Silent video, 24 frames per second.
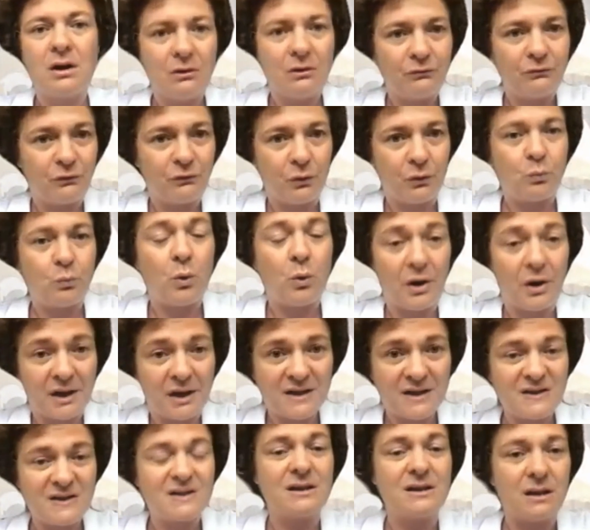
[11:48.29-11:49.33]
what
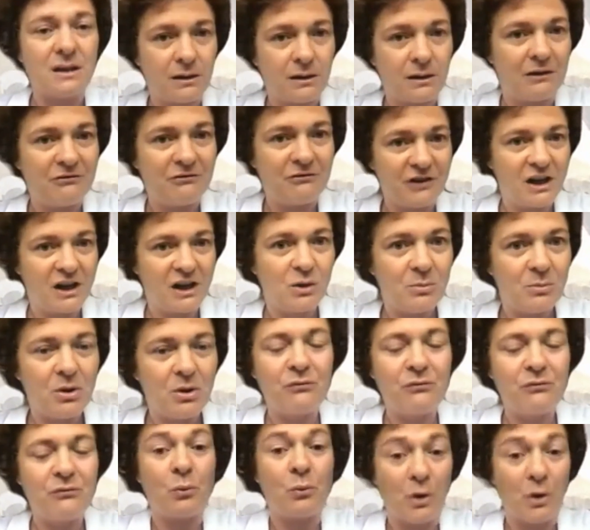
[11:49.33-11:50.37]
is available,
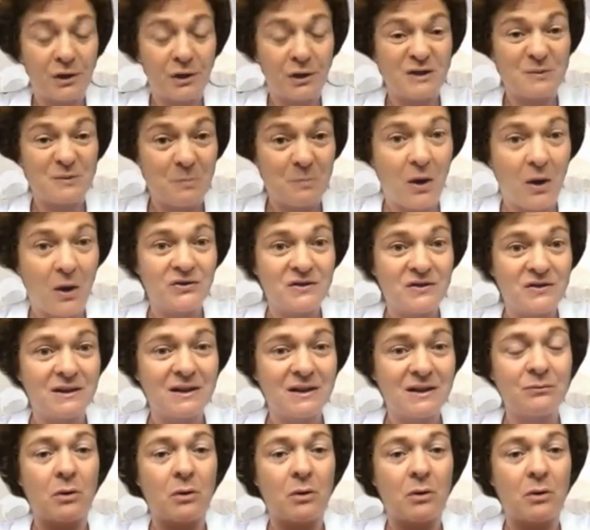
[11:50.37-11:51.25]
for what is positive.